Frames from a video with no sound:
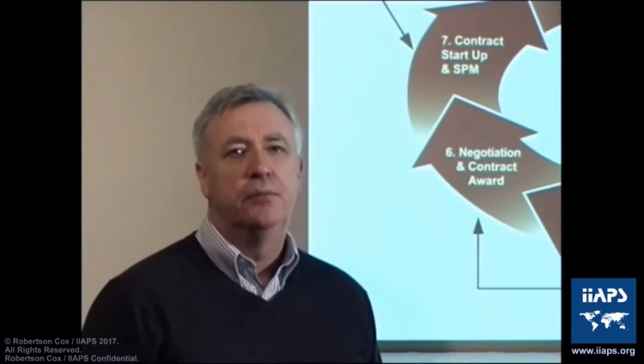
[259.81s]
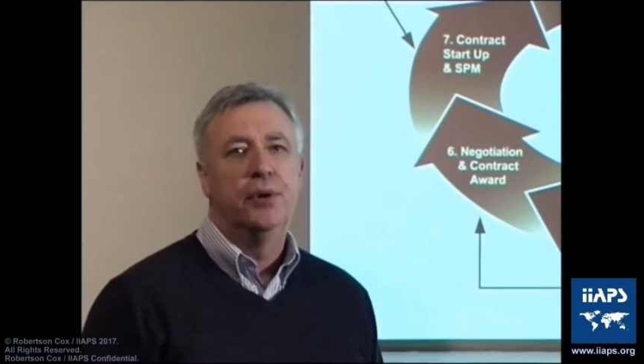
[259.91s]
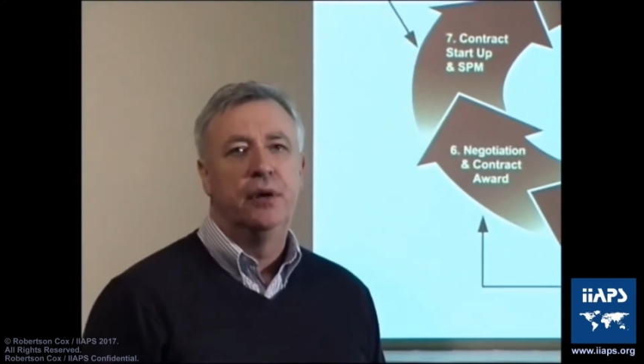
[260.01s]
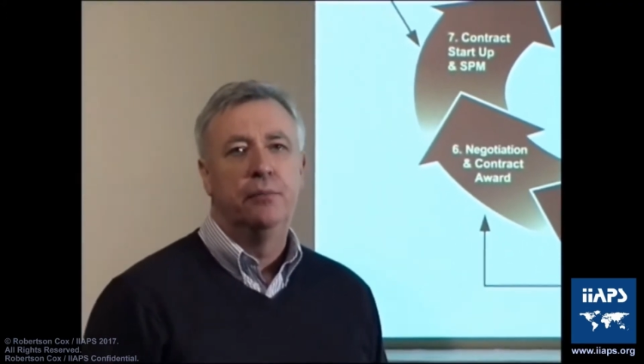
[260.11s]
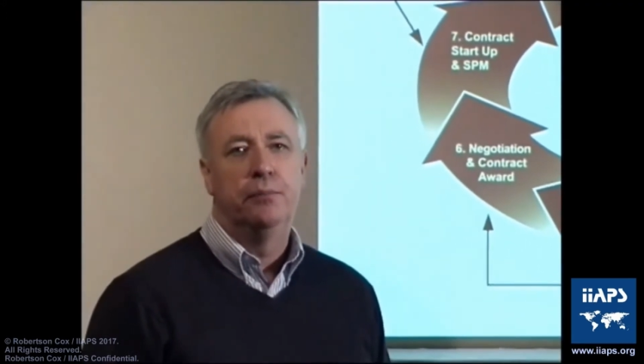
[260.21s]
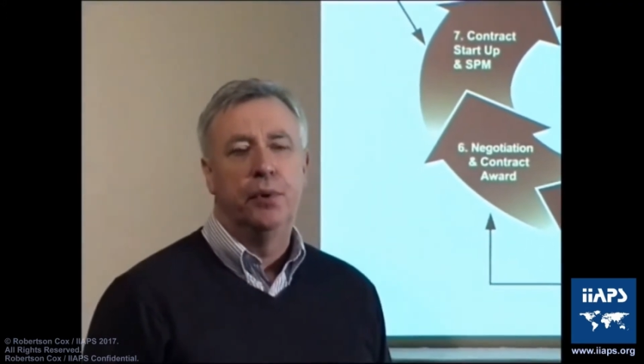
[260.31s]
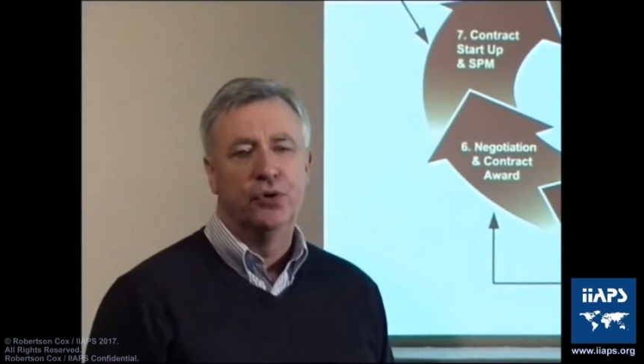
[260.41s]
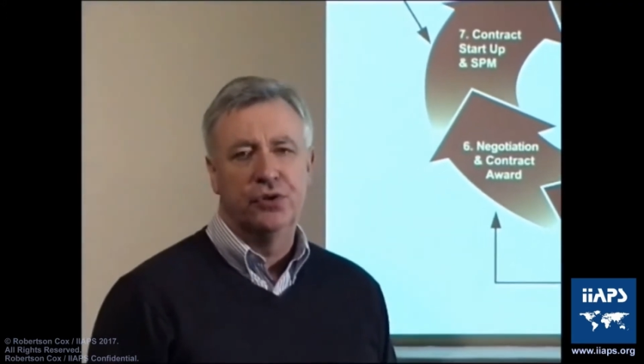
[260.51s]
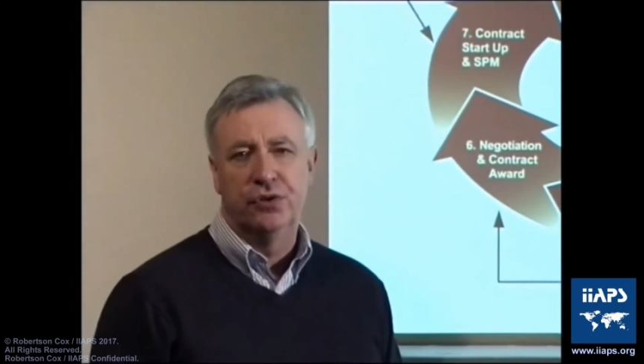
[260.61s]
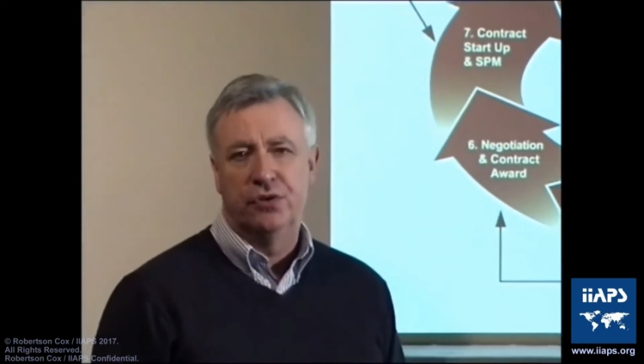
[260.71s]
pre- and
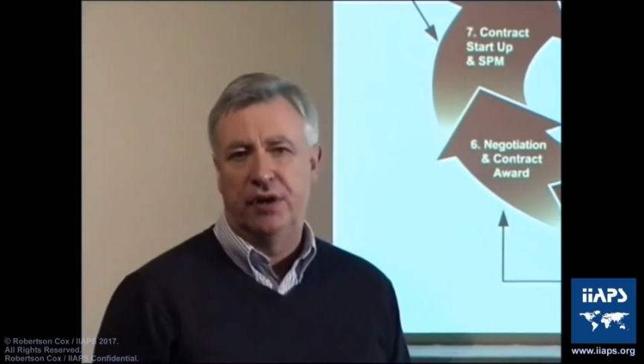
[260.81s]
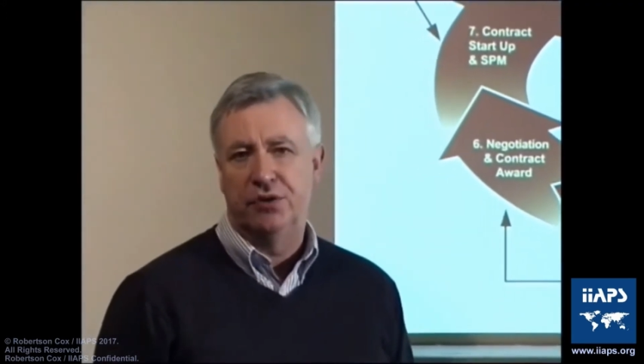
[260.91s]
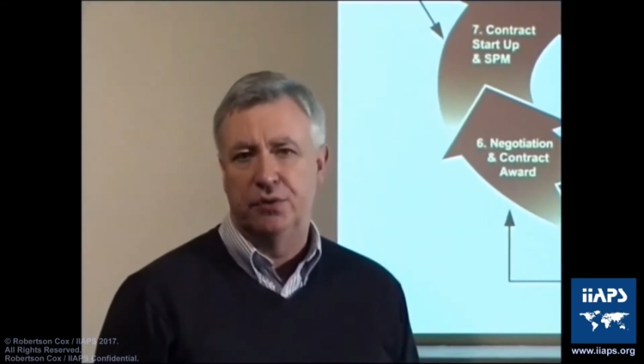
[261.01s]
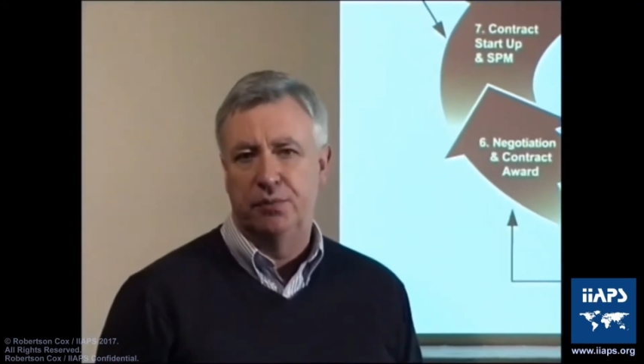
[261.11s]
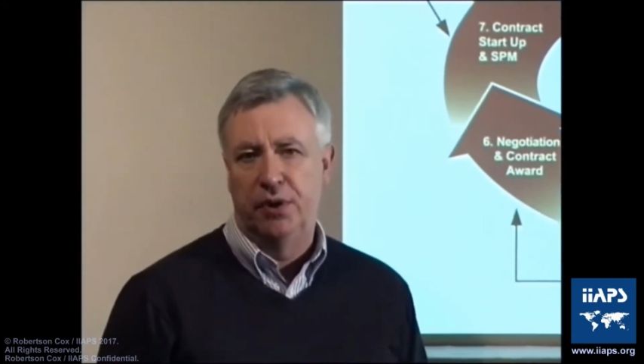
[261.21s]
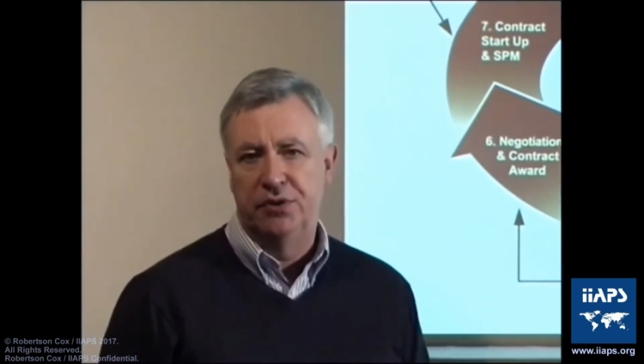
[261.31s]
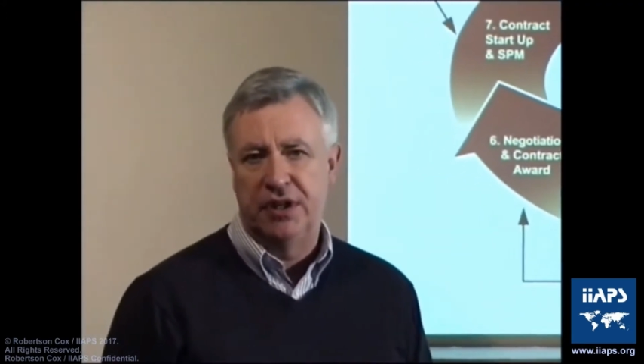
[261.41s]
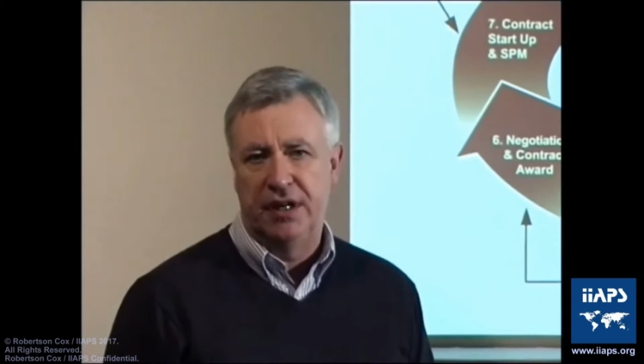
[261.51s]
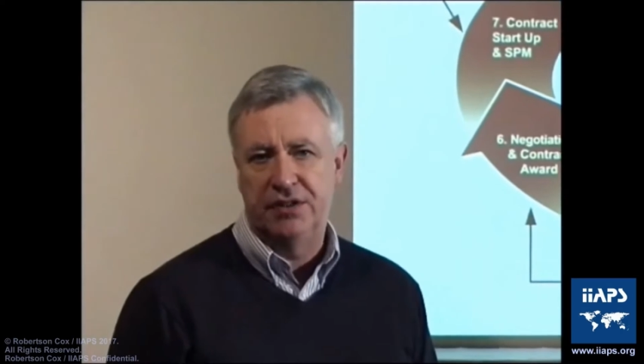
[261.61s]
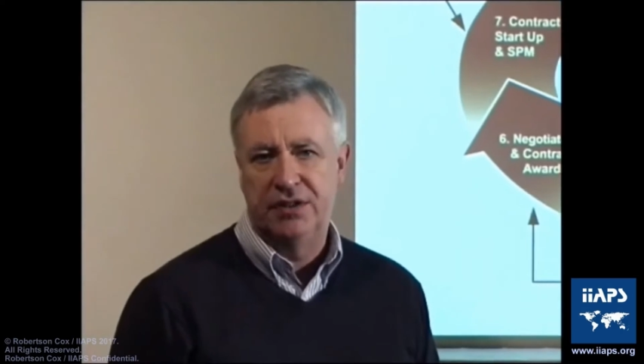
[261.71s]
post-contractual
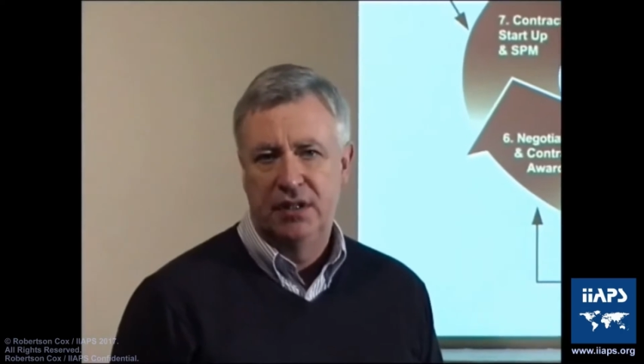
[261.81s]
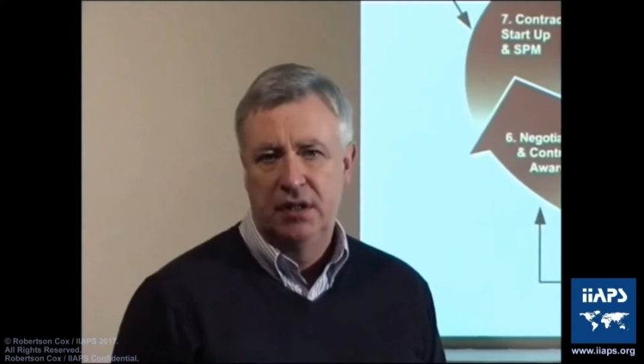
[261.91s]
process,